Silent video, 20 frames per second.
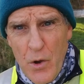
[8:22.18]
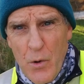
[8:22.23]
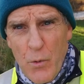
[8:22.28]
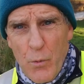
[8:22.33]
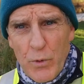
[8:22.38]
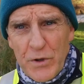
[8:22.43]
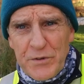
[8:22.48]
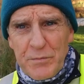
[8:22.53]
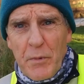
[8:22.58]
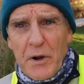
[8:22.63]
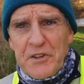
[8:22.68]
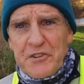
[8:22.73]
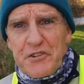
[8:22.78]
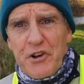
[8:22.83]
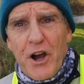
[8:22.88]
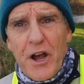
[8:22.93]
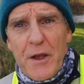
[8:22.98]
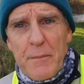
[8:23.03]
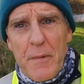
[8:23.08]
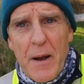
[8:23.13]
With my
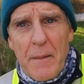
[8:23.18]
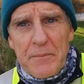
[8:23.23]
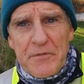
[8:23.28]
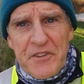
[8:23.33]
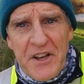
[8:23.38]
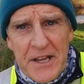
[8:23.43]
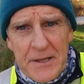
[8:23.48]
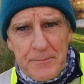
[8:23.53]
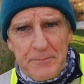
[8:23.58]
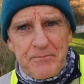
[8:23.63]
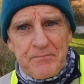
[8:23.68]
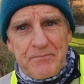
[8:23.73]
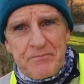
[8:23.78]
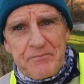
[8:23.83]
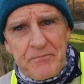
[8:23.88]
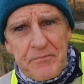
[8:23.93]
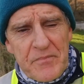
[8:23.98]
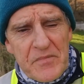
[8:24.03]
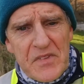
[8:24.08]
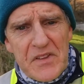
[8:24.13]
time update,
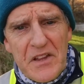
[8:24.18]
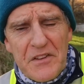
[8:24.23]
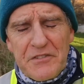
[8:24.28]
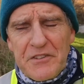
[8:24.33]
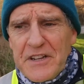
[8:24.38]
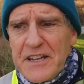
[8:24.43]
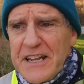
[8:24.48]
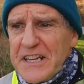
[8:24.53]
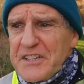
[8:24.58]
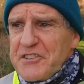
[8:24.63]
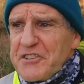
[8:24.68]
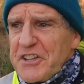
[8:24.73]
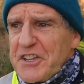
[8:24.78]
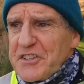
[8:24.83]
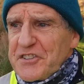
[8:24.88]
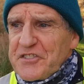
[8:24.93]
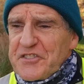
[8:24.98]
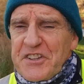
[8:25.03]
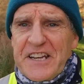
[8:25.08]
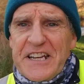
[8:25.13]
the
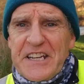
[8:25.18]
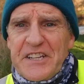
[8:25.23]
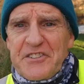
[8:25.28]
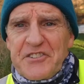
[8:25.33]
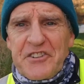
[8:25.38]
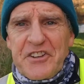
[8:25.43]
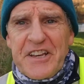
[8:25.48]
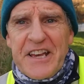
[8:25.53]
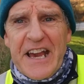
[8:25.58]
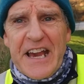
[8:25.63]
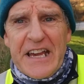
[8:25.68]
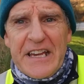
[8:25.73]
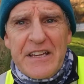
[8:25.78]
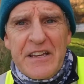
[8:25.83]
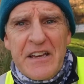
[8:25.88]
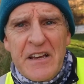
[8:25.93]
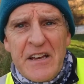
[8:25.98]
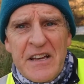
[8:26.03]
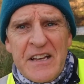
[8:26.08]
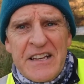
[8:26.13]
latest ETA
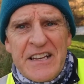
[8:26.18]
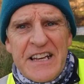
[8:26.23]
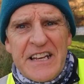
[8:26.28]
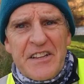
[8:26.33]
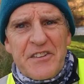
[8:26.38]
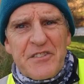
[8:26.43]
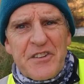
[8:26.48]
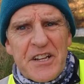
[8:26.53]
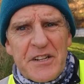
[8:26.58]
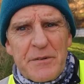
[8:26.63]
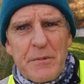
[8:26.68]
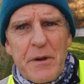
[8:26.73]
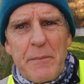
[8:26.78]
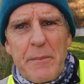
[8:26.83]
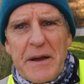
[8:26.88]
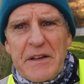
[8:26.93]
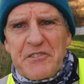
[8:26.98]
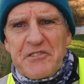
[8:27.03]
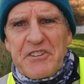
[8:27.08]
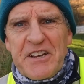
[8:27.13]
is going to be
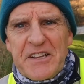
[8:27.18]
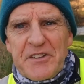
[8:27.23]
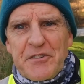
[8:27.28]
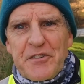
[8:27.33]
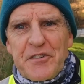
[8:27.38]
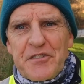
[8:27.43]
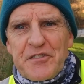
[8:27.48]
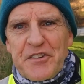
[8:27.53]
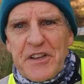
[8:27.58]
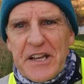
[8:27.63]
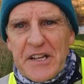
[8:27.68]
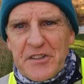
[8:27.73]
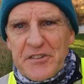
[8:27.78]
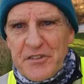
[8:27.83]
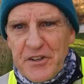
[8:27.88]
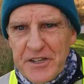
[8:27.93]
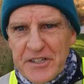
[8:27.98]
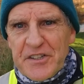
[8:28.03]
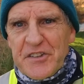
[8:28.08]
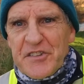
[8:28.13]
about 10 to 6 so
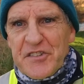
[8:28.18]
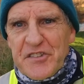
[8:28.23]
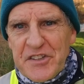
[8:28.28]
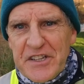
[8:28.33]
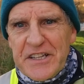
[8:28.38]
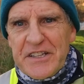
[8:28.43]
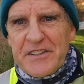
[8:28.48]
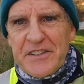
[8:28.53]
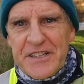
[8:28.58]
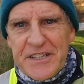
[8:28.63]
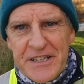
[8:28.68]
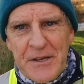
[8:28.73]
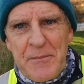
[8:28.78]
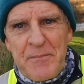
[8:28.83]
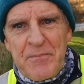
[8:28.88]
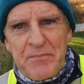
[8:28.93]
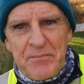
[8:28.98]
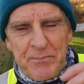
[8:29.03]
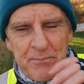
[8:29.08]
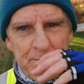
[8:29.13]
you can see the
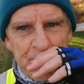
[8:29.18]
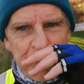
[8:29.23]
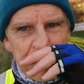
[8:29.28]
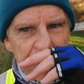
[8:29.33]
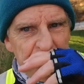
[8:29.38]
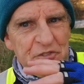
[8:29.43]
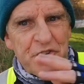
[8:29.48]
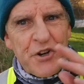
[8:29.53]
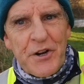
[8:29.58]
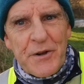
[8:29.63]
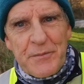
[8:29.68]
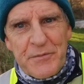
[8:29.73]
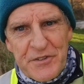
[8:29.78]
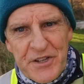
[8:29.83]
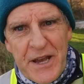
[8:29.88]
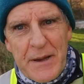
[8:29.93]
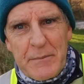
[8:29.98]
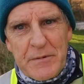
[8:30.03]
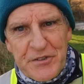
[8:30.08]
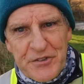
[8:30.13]

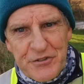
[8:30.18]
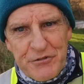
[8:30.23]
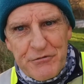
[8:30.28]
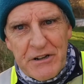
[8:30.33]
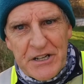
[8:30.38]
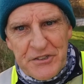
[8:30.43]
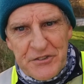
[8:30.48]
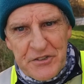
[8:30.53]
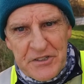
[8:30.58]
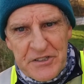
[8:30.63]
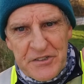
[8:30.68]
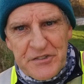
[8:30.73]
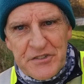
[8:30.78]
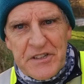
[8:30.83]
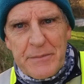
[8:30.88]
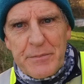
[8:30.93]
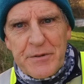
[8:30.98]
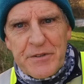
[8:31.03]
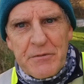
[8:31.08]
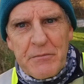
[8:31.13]
timetable is gradually
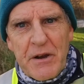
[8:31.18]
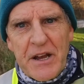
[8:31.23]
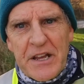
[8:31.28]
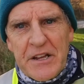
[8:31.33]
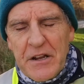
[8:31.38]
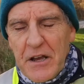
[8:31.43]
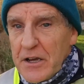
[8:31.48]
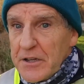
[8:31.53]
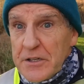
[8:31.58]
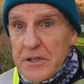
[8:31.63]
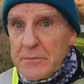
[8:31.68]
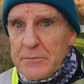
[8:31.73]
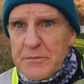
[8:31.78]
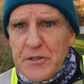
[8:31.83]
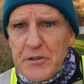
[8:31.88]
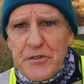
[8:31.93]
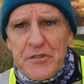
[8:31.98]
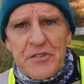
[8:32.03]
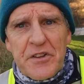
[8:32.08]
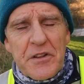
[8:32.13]
slipping away and I'm
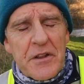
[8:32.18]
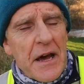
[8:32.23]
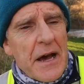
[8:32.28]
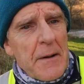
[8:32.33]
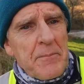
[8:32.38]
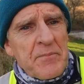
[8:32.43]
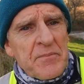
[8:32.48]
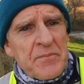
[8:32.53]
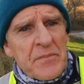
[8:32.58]
used to that.